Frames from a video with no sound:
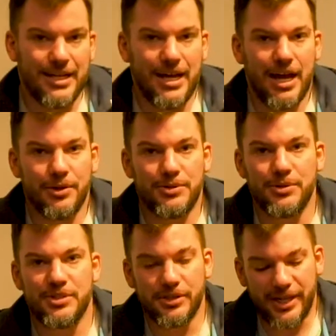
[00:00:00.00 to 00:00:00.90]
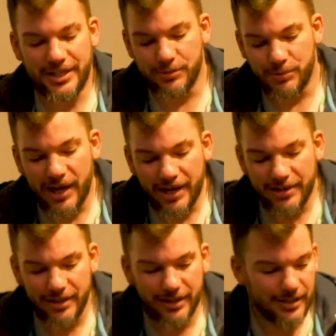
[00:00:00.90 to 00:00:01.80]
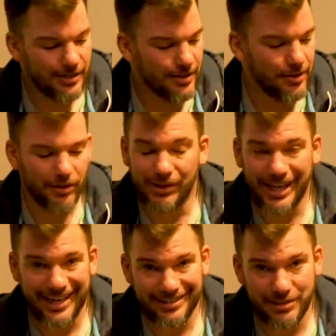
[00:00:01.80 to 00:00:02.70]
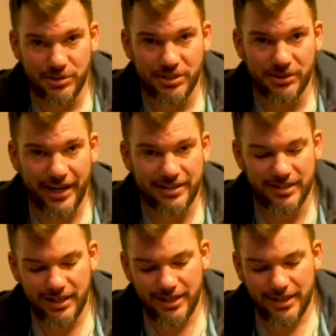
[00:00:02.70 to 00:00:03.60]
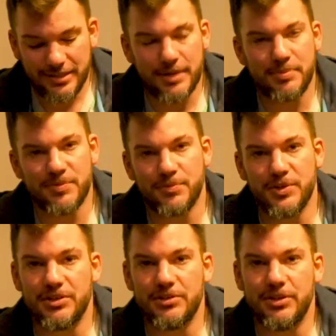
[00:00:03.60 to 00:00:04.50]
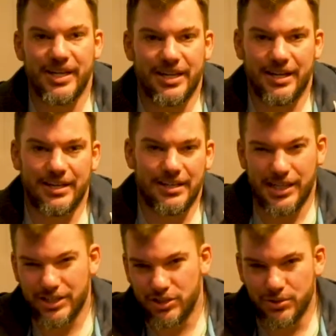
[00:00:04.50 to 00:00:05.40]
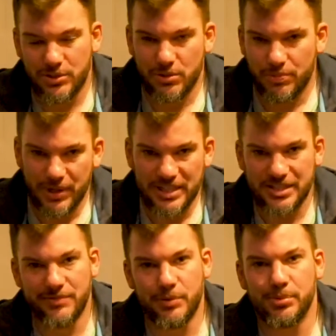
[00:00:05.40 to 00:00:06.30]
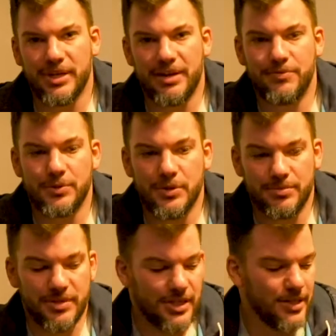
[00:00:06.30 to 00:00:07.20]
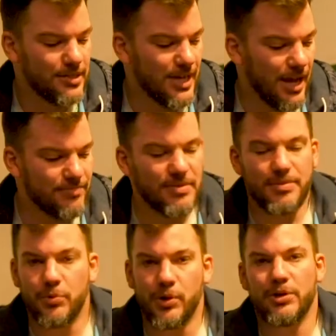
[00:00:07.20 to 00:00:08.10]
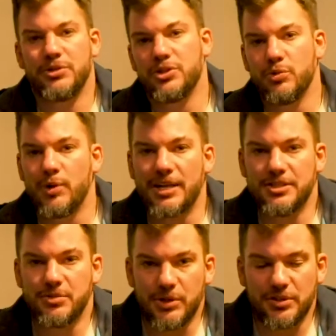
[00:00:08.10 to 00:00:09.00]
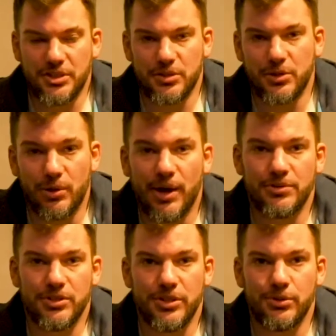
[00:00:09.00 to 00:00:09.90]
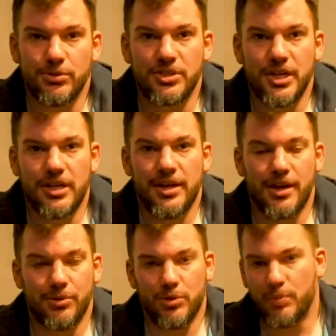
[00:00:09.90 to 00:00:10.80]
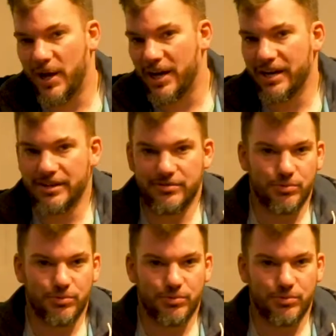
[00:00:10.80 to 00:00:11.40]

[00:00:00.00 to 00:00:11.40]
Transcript: how to select a rod, the line to select, type of reel, and kind of get you to a base level platform to have maybe one or two rods and reels that you can go out and use at a local pond,